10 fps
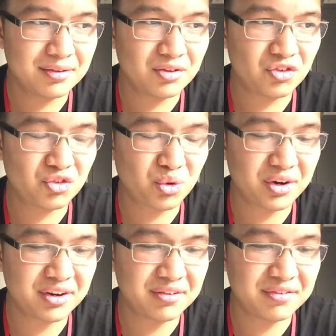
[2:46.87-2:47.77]

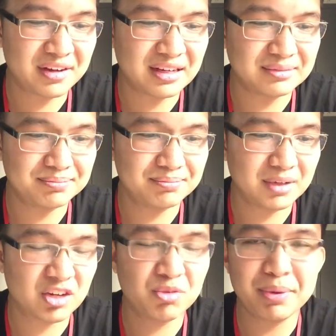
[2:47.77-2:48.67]
sort of um,
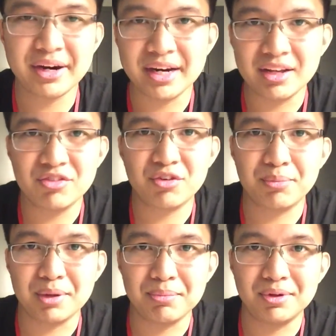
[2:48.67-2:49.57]
experience for
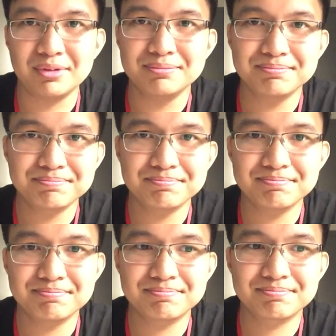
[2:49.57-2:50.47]
people.
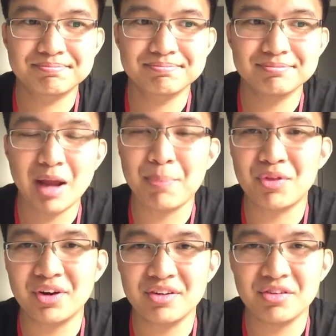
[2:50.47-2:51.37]
I'm
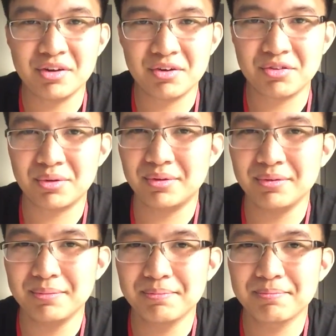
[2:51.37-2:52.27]
thirty-two years
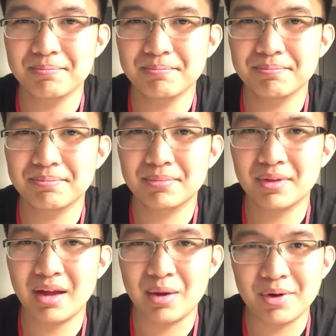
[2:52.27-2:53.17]
old.
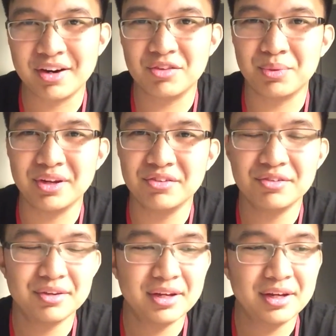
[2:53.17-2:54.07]
I work at
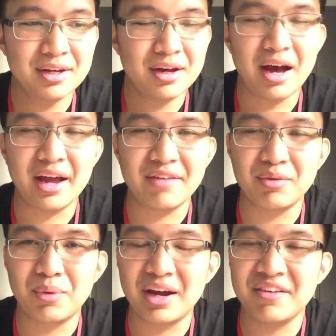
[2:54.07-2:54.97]
Twitch. I have a
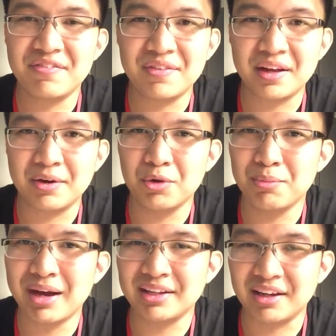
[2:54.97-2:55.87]
wife that
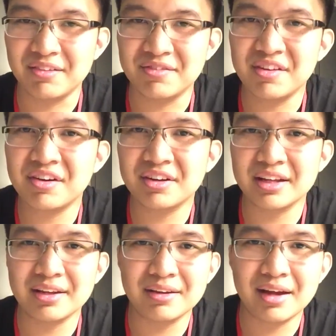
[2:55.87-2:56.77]
whom I love
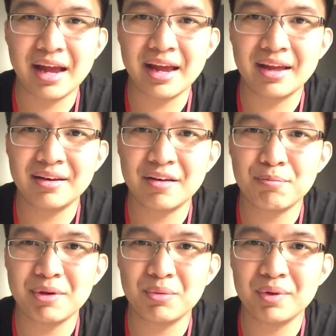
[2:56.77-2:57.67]
dearly and have
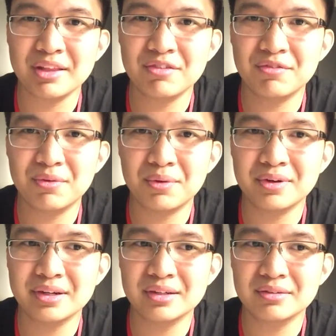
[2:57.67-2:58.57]
been with
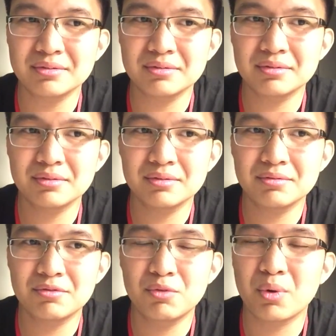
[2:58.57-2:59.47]
for
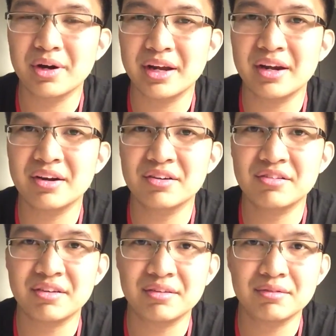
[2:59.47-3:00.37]
four years
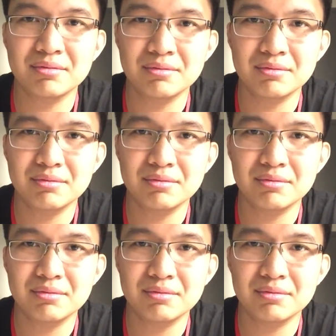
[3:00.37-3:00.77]
and